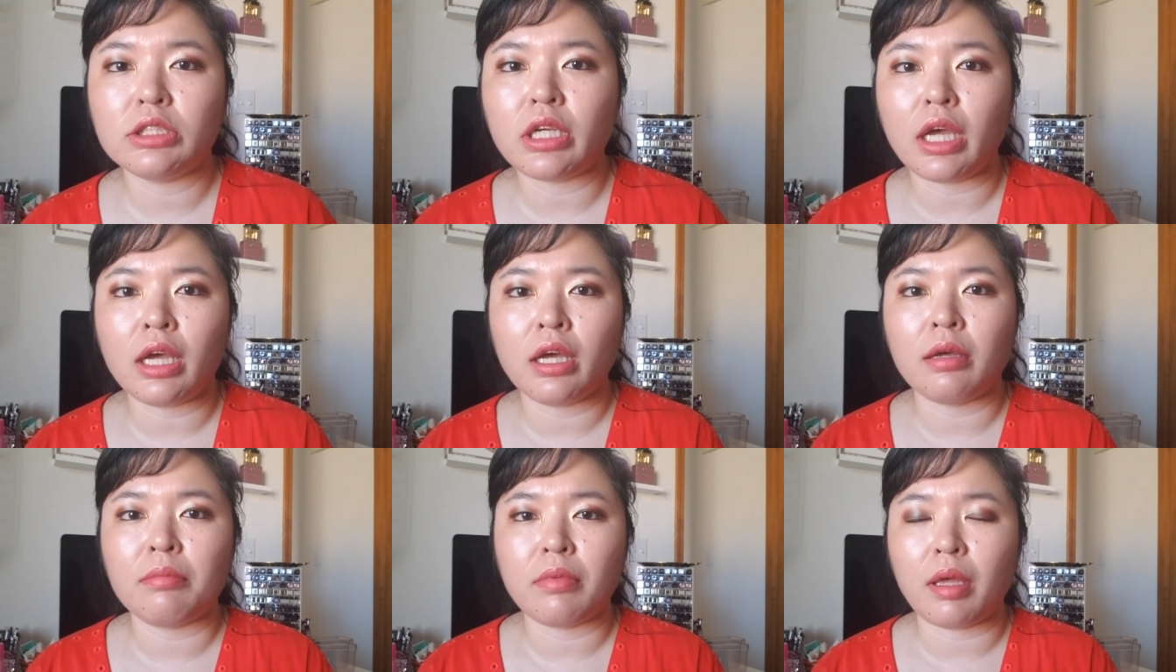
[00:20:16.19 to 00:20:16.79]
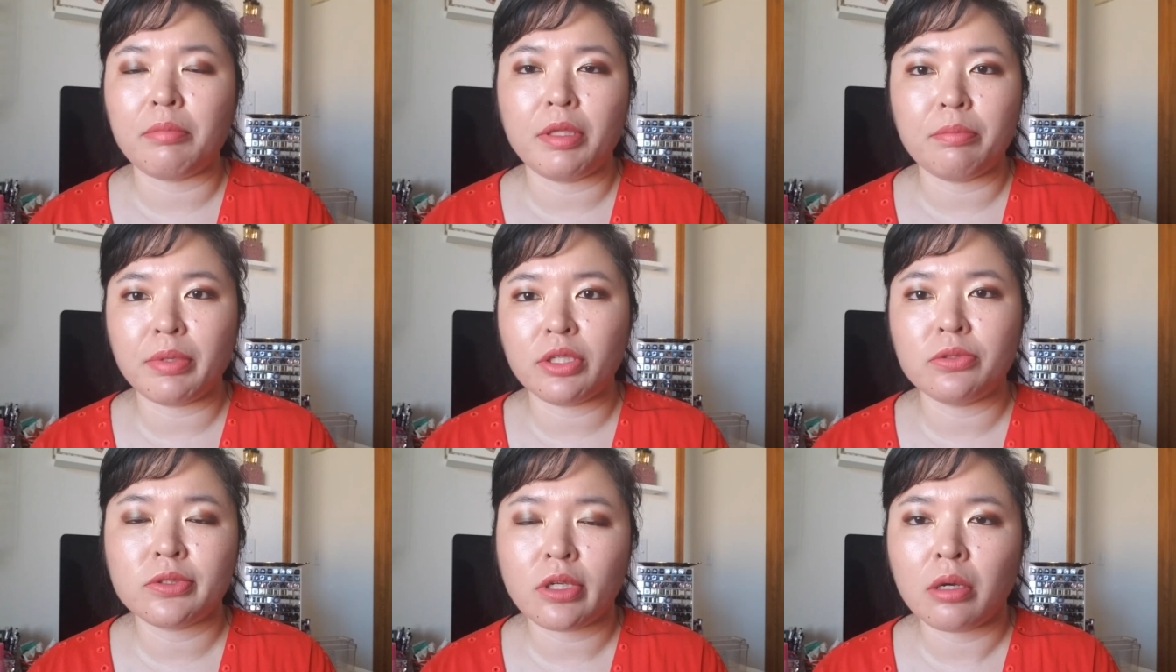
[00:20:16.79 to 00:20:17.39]
Um, I mean, but
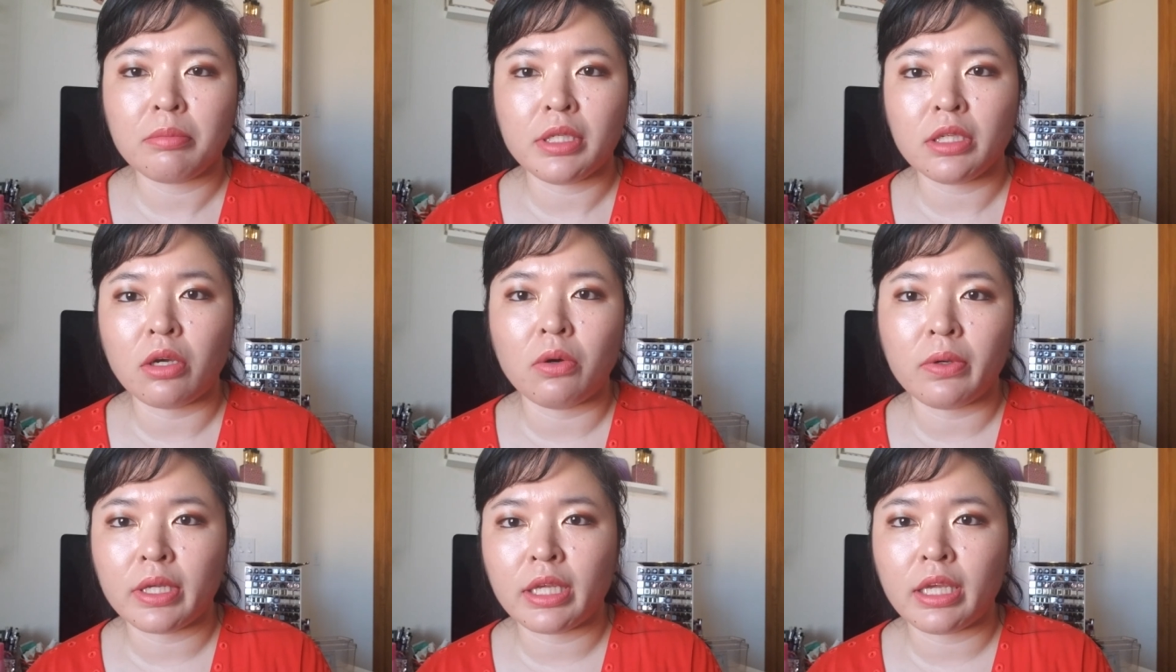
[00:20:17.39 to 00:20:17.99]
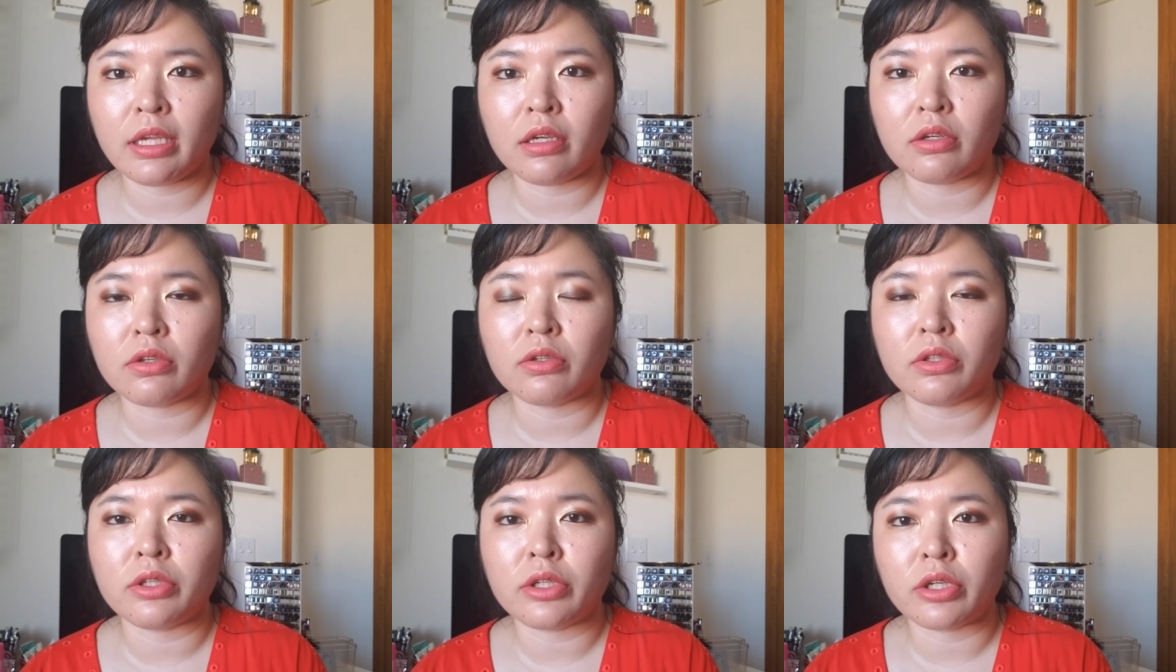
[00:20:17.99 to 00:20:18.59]
you saw me going in
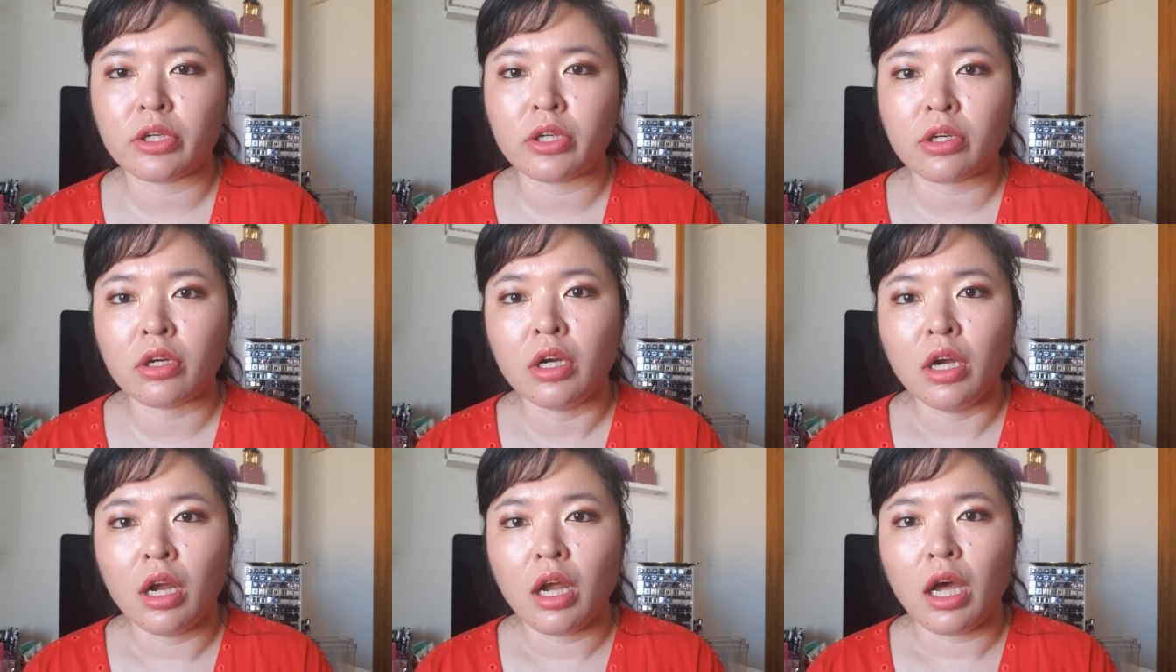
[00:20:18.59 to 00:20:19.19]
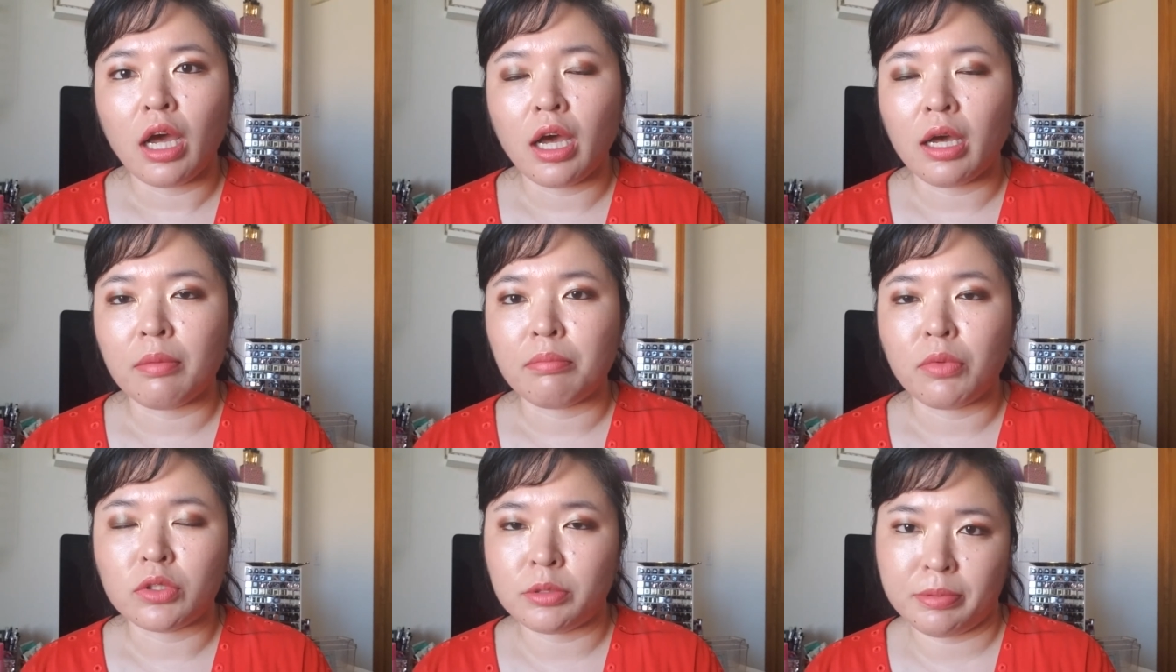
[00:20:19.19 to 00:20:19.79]
earlier um,
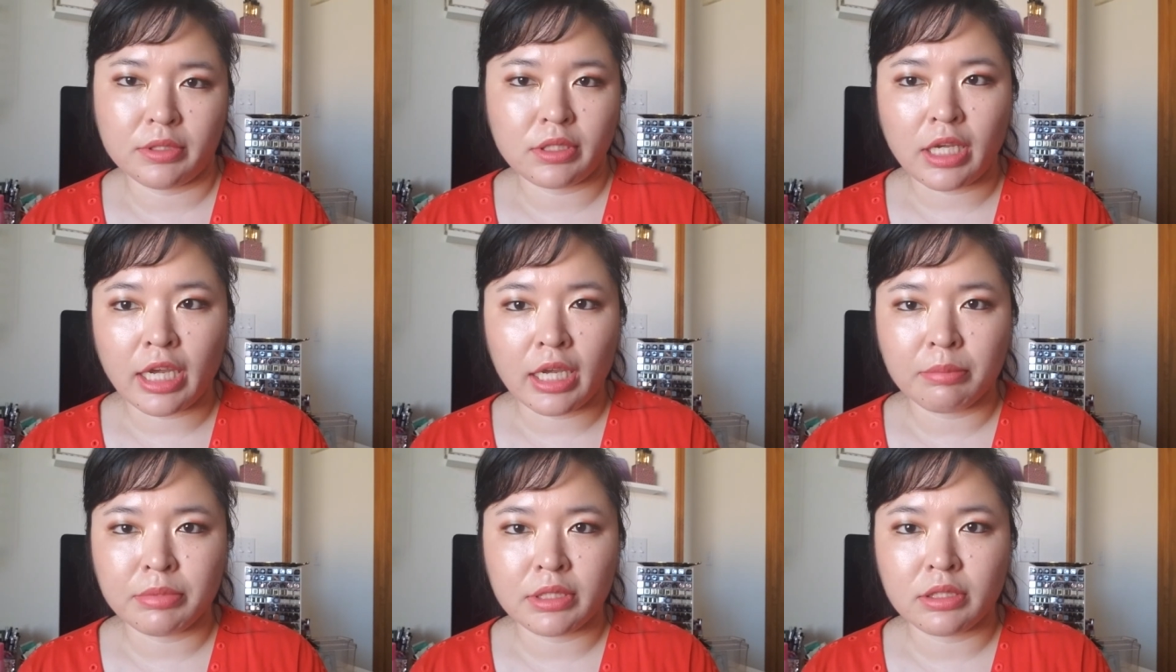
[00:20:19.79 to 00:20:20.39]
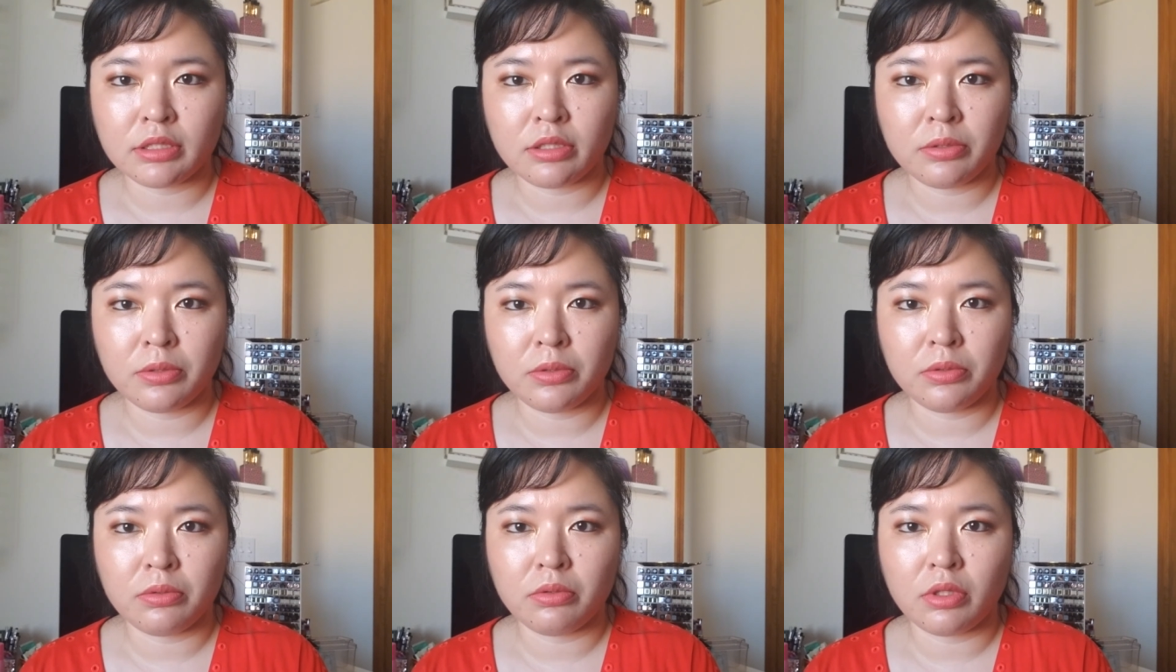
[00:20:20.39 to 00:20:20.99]
multiple times
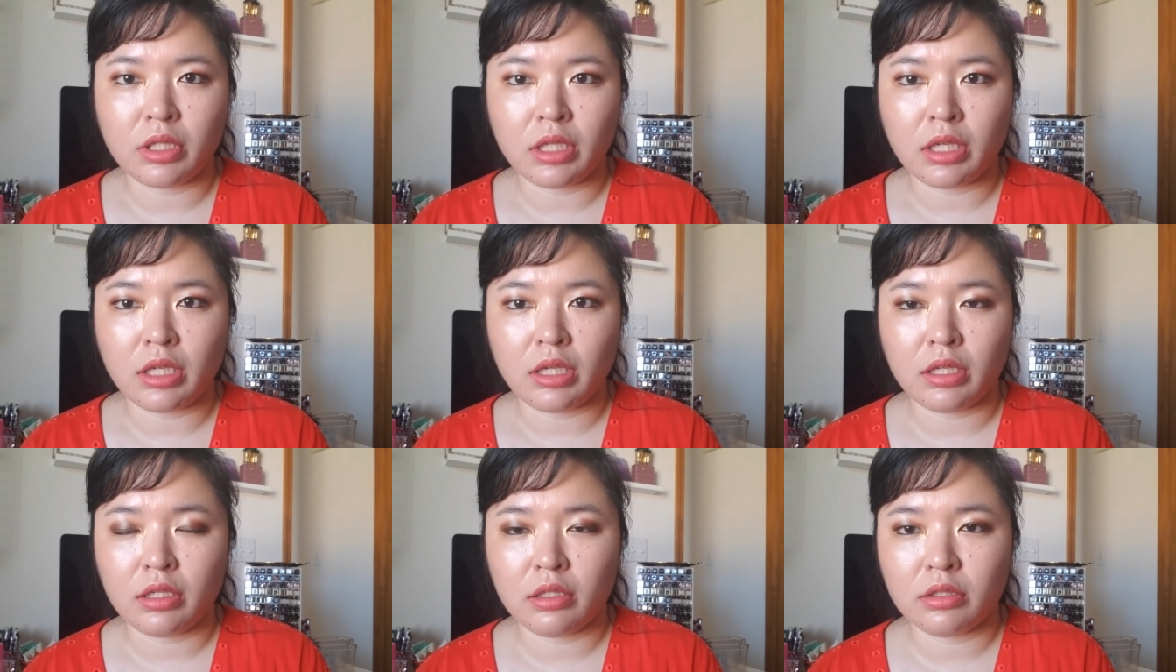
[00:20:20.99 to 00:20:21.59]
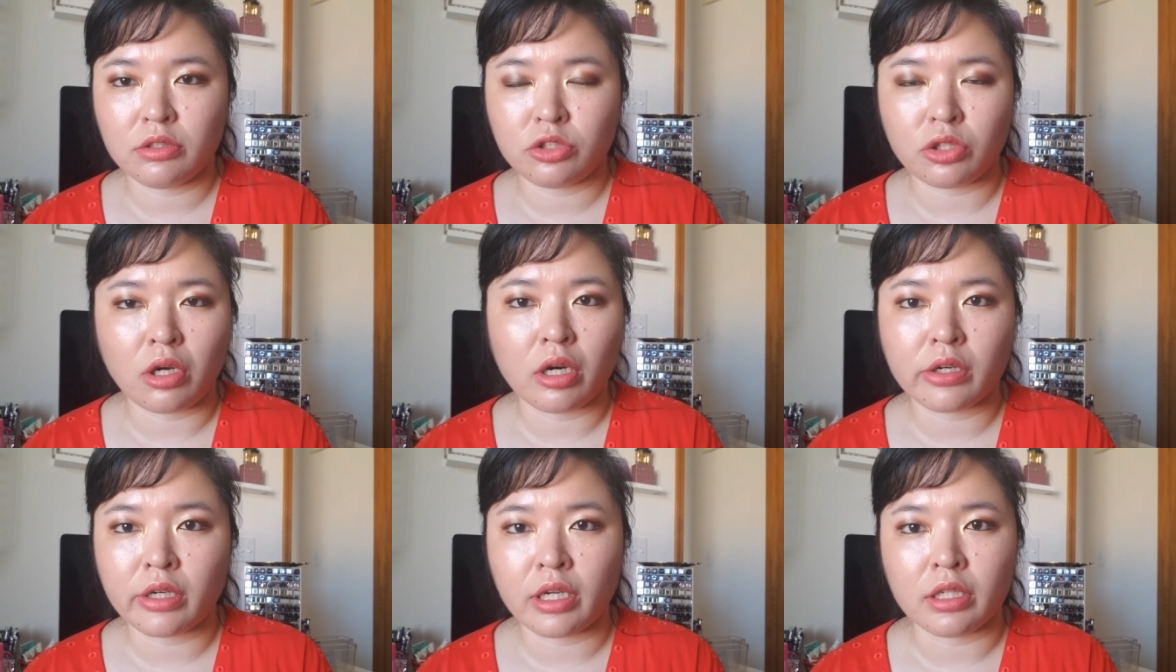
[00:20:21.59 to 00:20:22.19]
into the
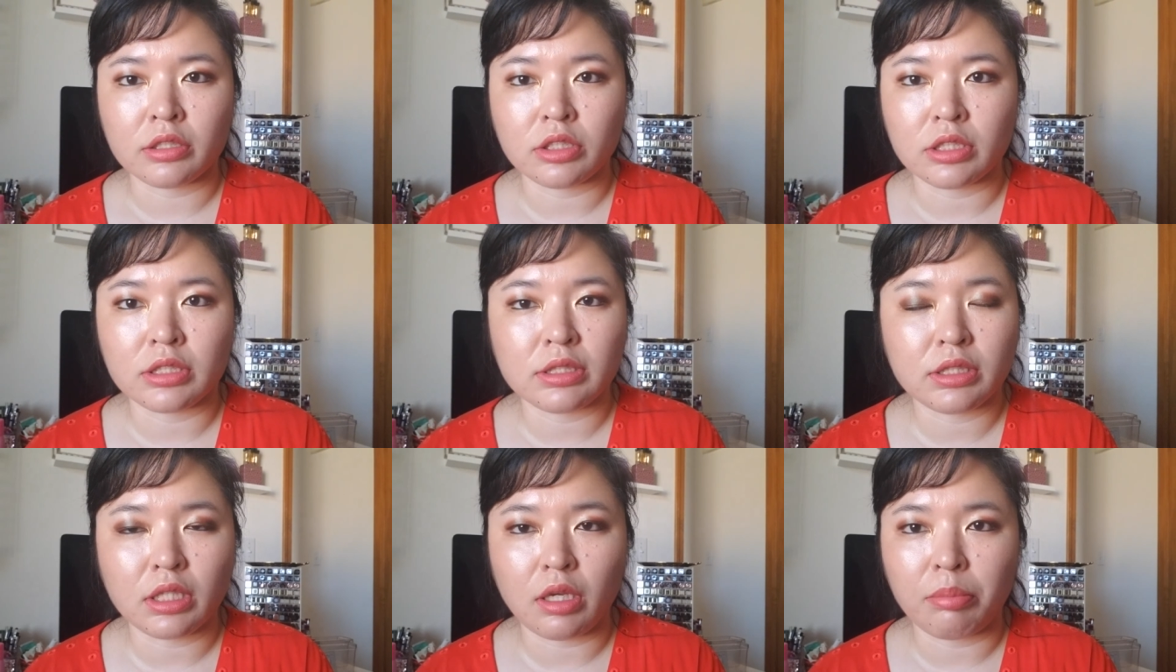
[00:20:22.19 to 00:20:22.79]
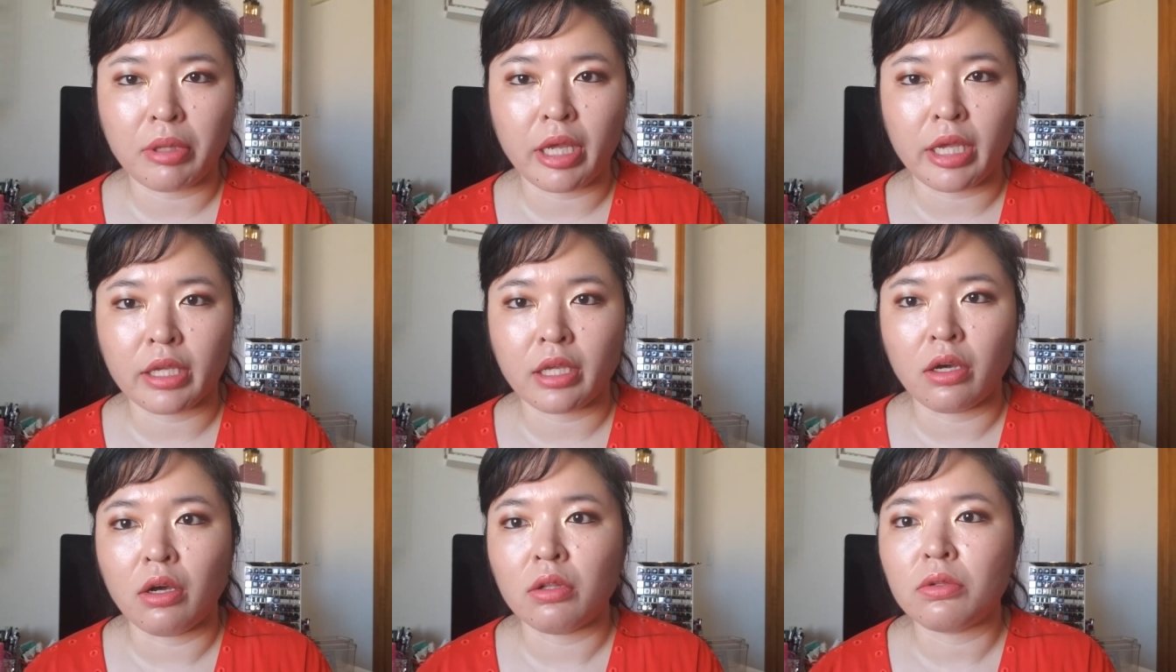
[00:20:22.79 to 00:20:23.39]
jar and just applying
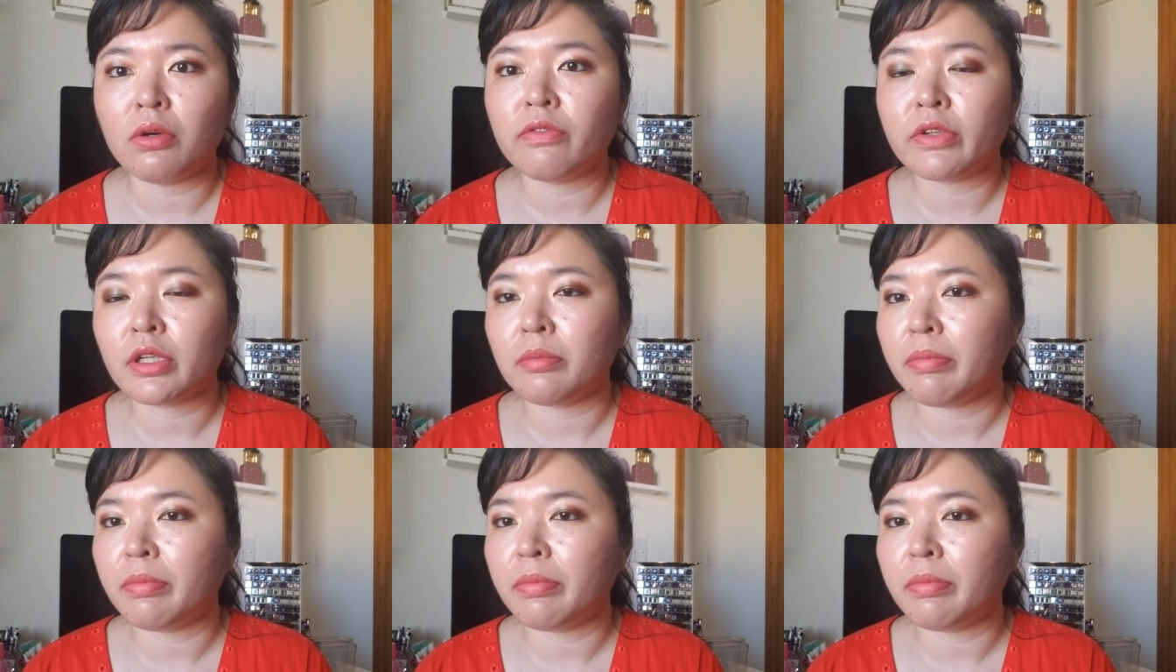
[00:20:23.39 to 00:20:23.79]
it all over.